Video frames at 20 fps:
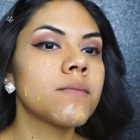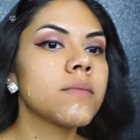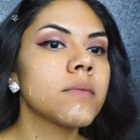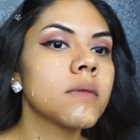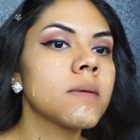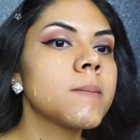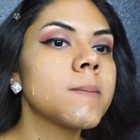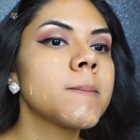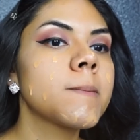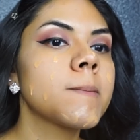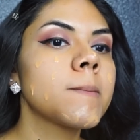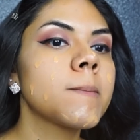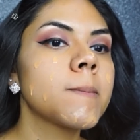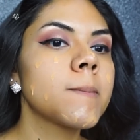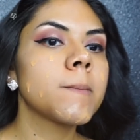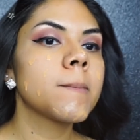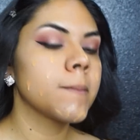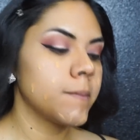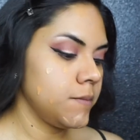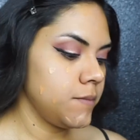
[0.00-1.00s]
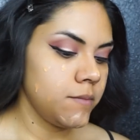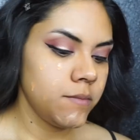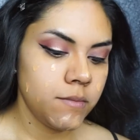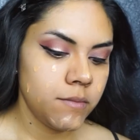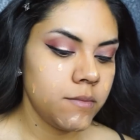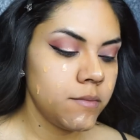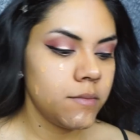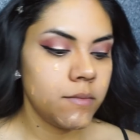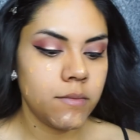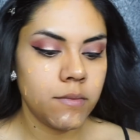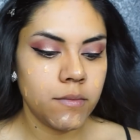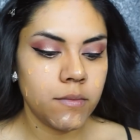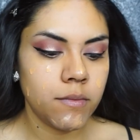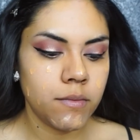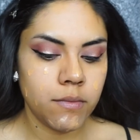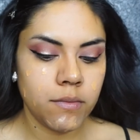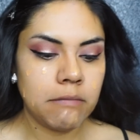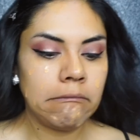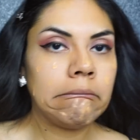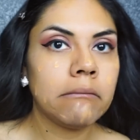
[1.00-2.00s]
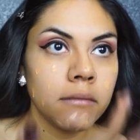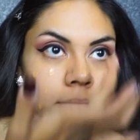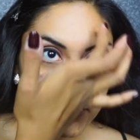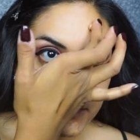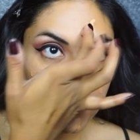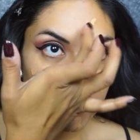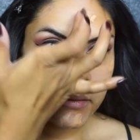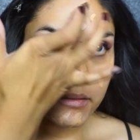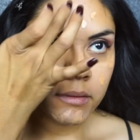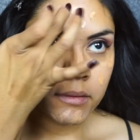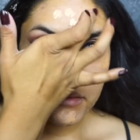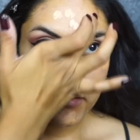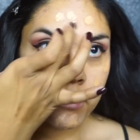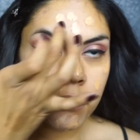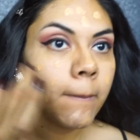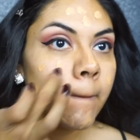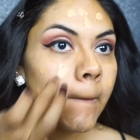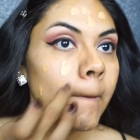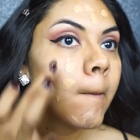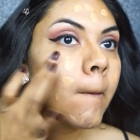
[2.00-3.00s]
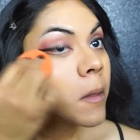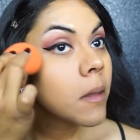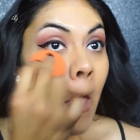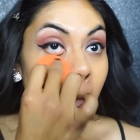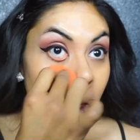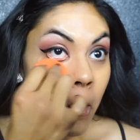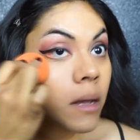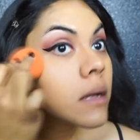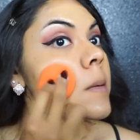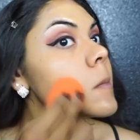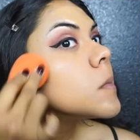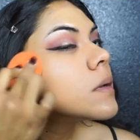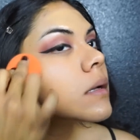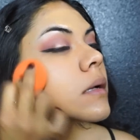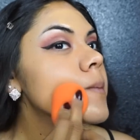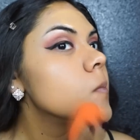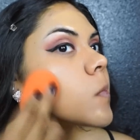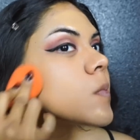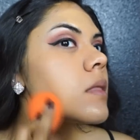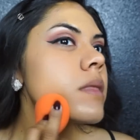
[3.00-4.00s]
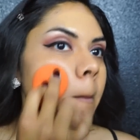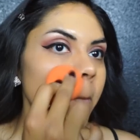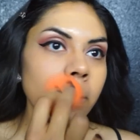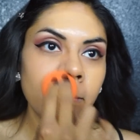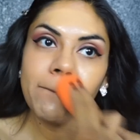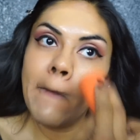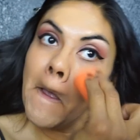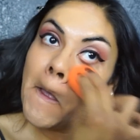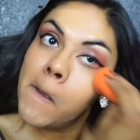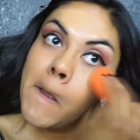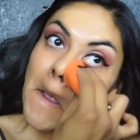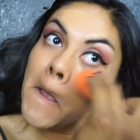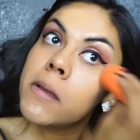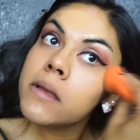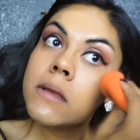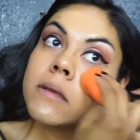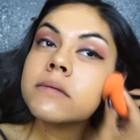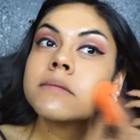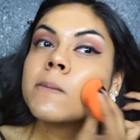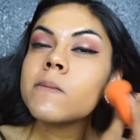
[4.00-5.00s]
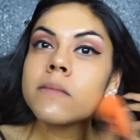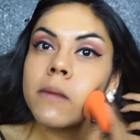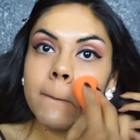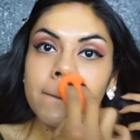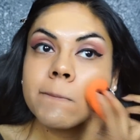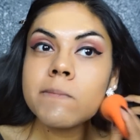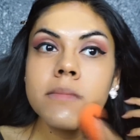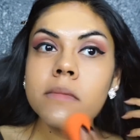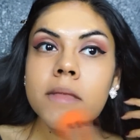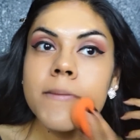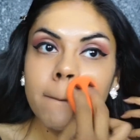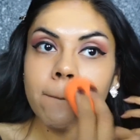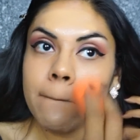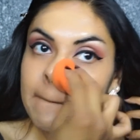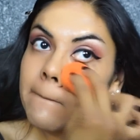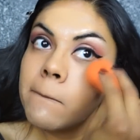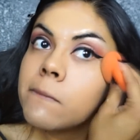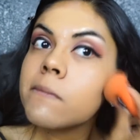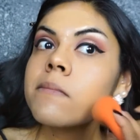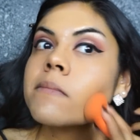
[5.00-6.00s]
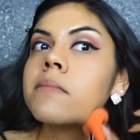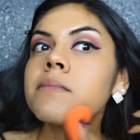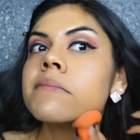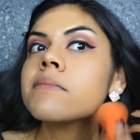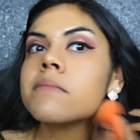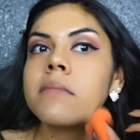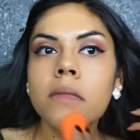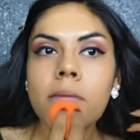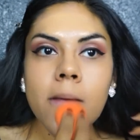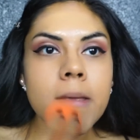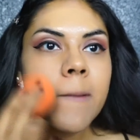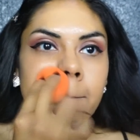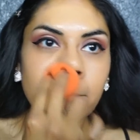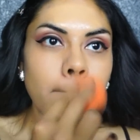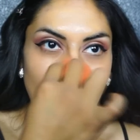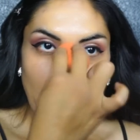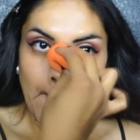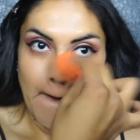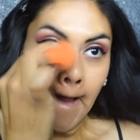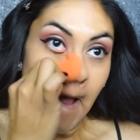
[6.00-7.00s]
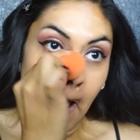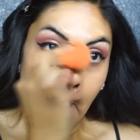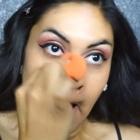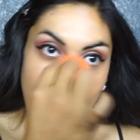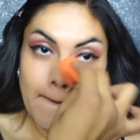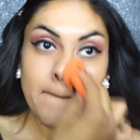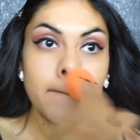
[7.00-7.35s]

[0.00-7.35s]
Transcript: a lot better because I'm getting tan and just blending it out with my beauty blender.